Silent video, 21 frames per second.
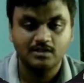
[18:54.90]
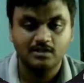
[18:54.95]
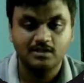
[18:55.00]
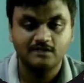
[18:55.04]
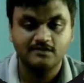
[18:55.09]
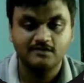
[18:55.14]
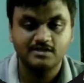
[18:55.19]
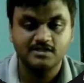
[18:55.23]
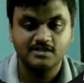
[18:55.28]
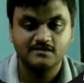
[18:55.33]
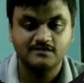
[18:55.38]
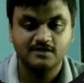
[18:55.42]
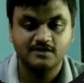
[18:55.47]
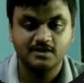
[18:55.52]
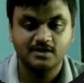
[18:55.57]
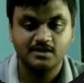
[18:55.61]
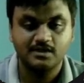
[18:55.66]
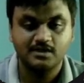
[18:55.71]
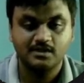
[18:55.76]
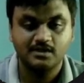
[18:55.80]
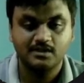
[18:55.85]
div is
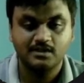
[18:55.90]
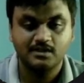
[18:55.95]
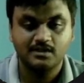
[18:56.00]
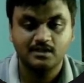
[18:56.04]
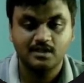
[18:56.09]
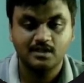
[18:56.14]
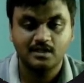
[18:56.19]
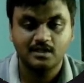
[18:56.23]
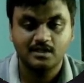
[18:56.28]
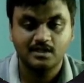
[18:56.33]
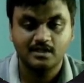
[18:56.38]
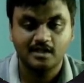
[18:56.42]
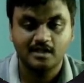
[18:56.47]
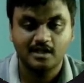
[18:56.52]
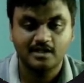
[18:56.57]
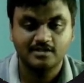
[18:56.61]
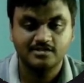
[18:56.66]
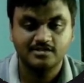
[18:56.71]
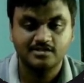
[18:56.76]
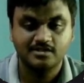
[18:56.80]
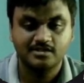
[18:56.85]
for
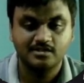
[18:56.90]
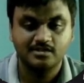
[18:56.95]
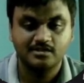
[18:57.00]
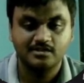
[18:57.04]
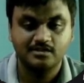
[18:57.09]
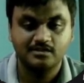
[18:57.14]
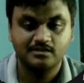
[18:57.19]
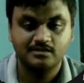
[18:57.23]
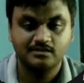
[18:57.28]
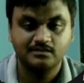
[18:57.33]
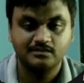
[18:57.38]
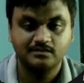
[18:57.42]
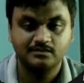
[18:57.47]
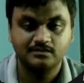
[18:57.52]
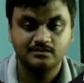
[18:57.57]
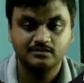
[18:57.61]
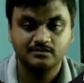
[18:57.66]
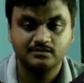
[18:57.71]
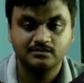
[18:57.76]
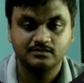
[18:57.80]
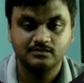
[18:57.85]
section
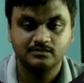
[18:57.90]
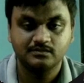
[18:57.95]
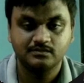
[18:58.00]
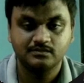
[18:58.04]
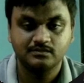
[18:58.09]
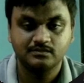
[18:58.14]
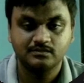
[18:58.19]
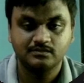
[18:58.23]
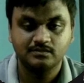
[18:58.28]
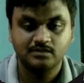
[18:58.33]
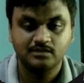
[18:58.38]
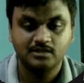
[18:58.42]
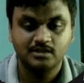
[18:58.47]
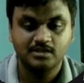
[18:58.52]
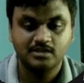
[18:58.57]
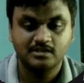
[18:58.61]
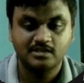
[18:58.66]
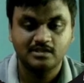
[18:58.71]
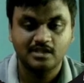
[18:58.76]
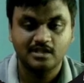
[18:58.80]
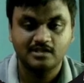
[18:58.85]

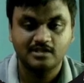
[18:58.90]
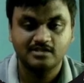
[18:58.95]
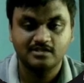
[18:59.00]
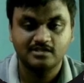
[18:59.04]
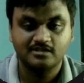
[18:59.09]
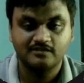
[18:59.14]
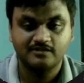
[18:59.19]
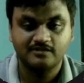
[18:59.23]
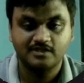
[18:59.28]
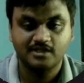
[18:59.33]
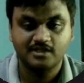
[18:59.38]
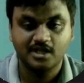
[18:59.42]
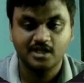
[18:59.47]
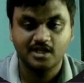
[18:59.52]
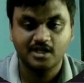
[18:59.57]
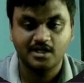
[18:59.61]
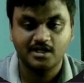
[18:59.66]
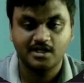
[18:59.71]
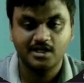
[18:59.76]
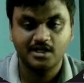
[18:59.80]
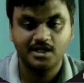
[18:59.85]
for
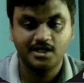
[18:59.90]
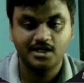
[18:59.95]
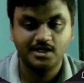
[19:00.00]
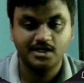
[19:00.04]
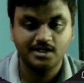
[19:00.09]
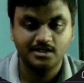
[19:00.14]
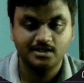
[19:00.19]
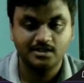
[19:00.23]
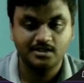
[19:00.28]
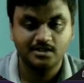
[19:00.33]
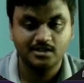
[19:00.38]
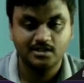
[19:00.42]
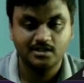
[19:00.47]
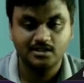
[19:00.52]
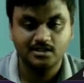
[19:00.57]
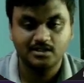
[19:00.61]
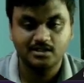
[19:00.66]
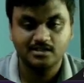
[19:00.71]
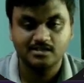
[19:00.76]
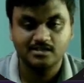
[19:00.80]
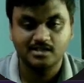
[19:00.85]
content.
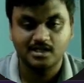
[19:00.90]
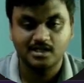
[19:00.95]
In this